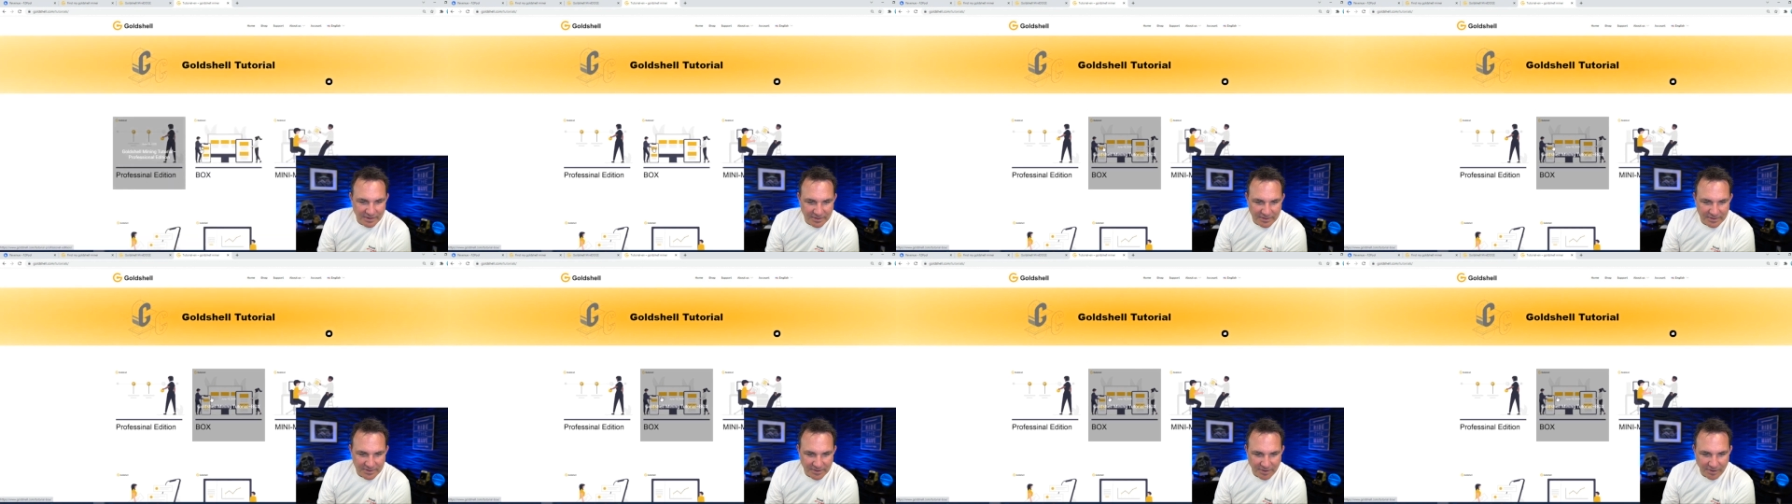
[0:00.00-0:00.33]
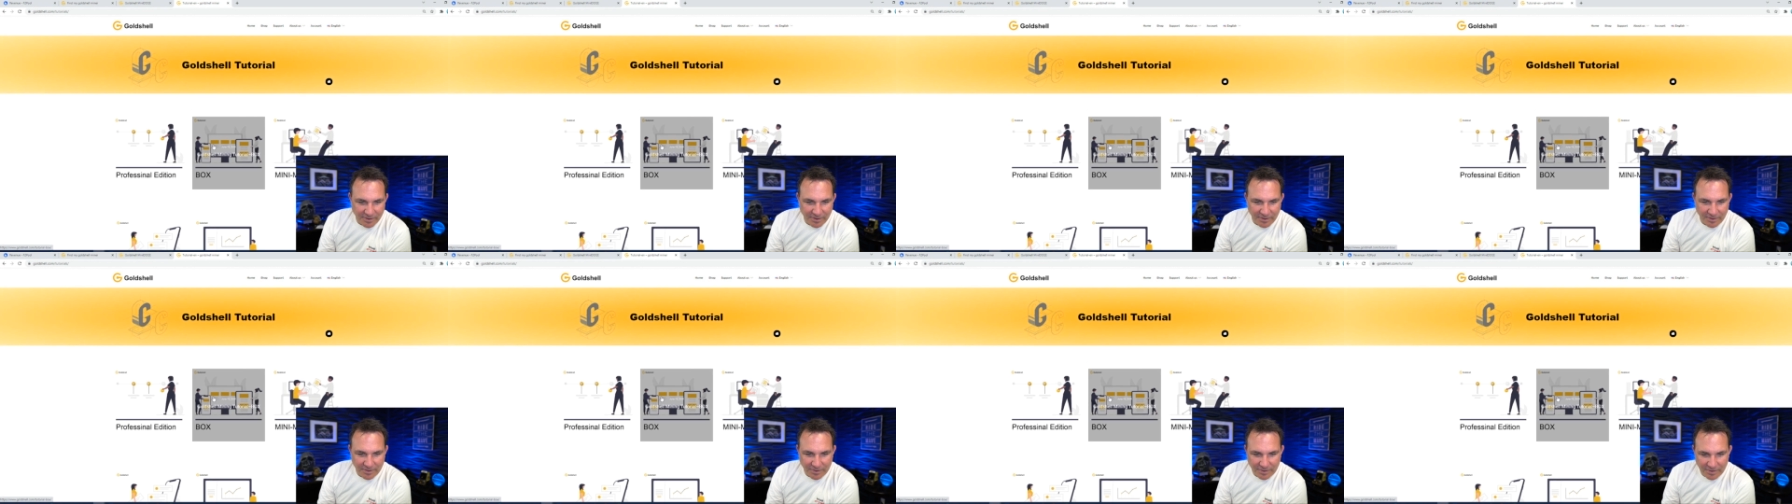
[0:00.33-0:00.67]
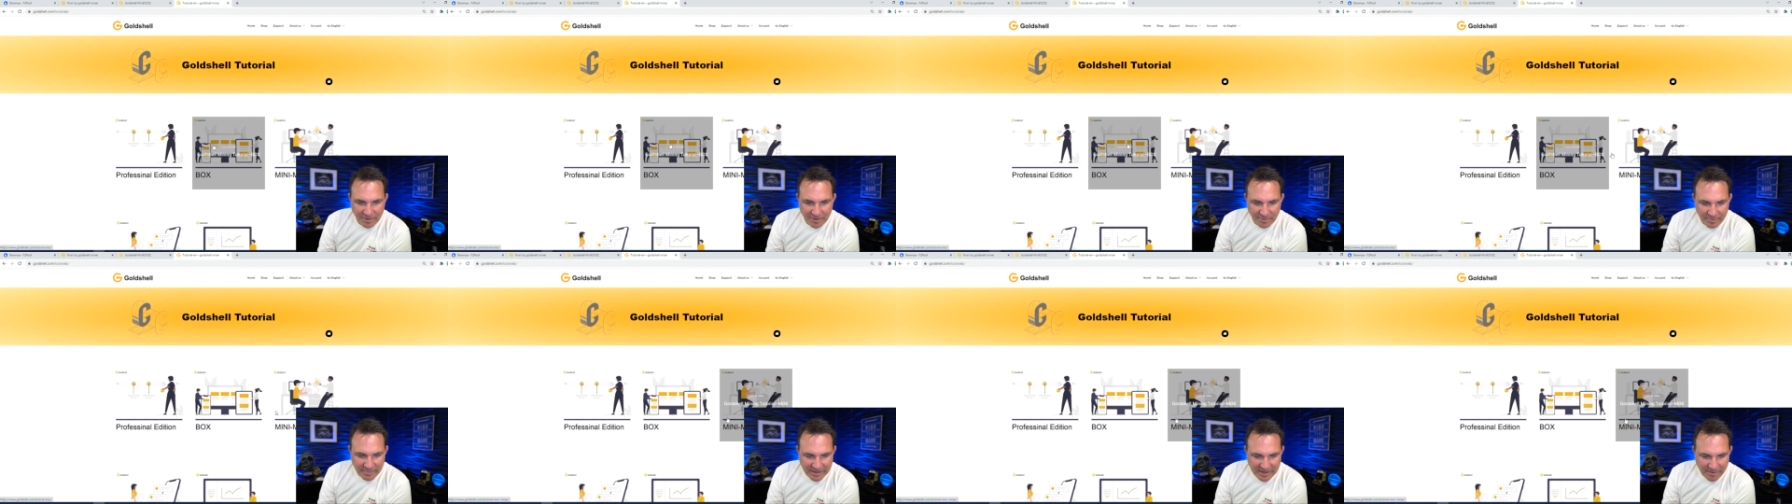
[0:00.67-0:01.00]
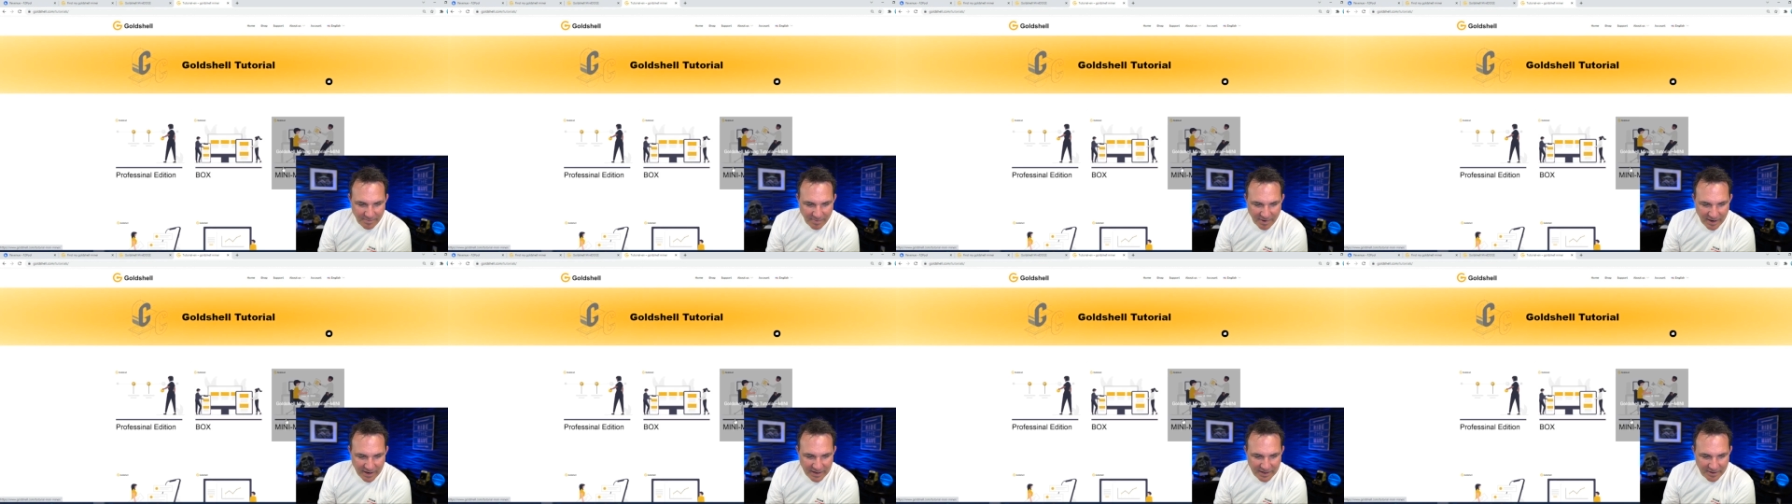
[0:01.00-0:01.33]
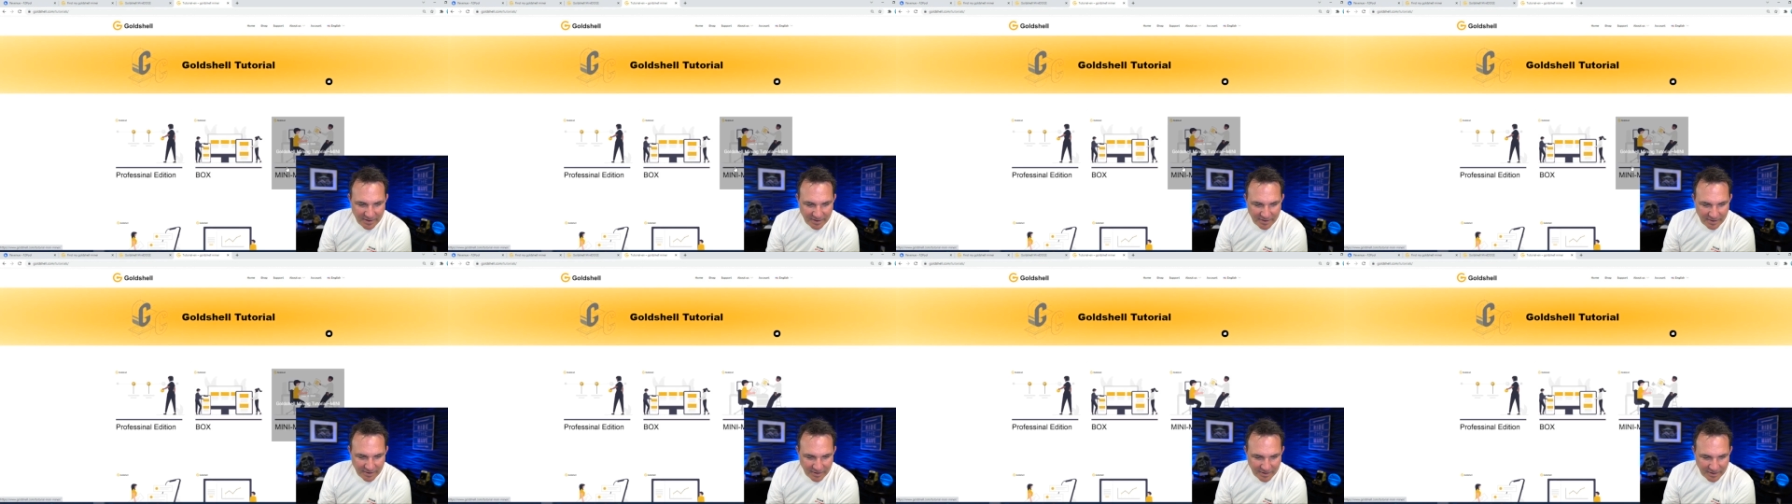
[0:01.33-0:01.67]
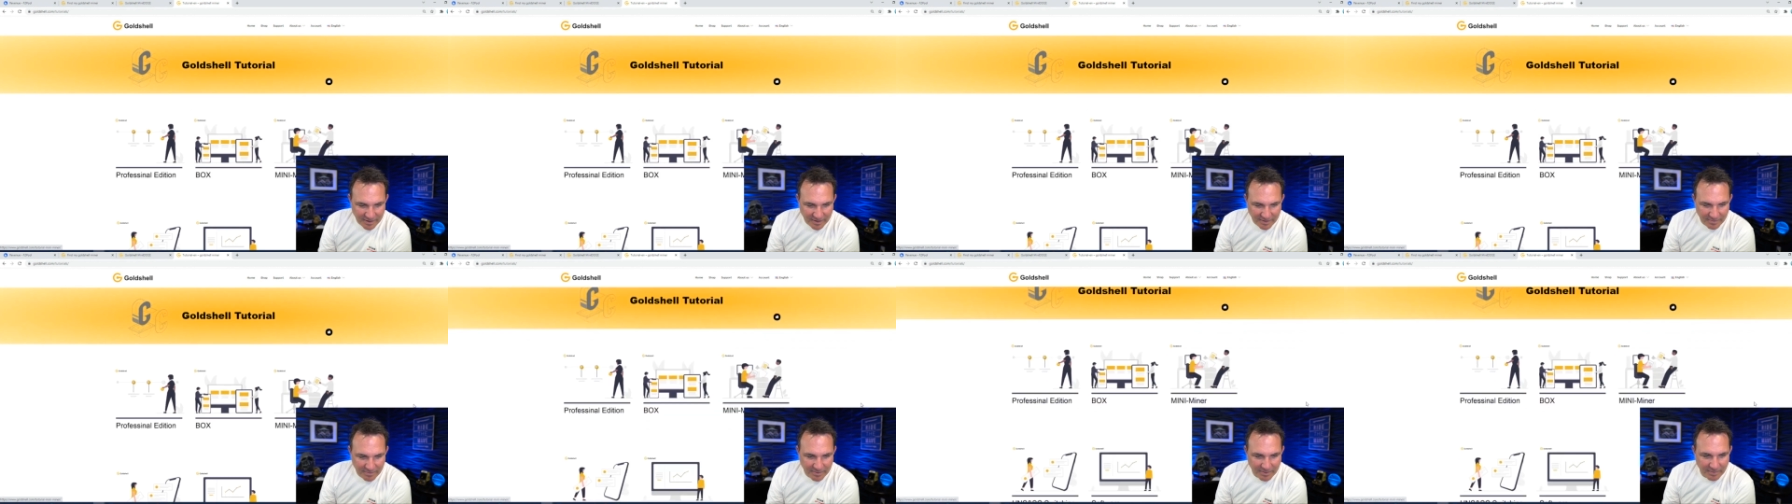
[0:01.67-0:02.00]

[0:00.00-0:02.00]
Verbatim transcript: So the mini miner,